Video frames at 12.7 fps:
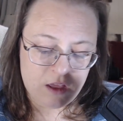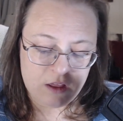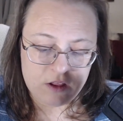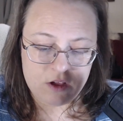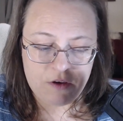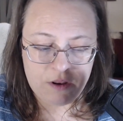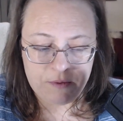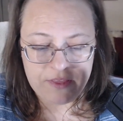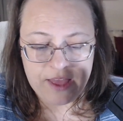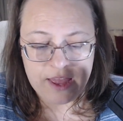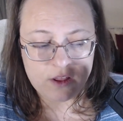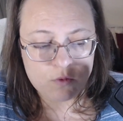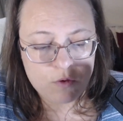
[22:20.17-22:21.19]
So anyway,
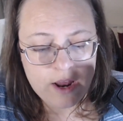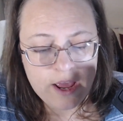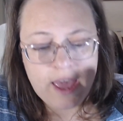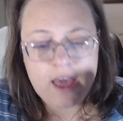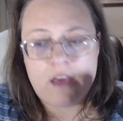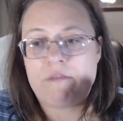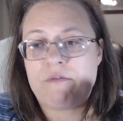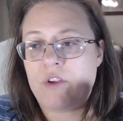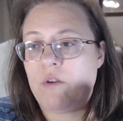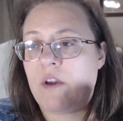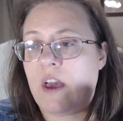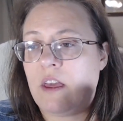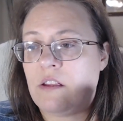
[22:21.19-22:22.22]
that is what I have for you
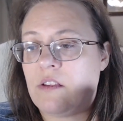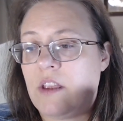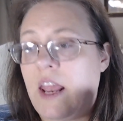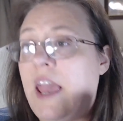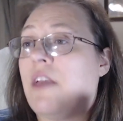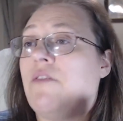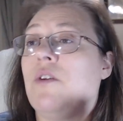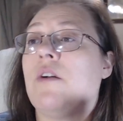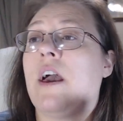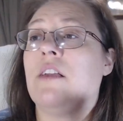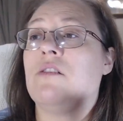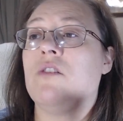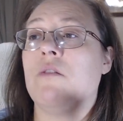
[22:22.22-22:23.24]
guys today. If you
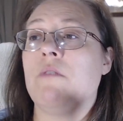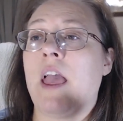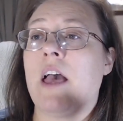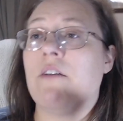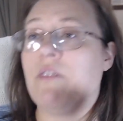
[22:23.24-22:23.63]
guys don't have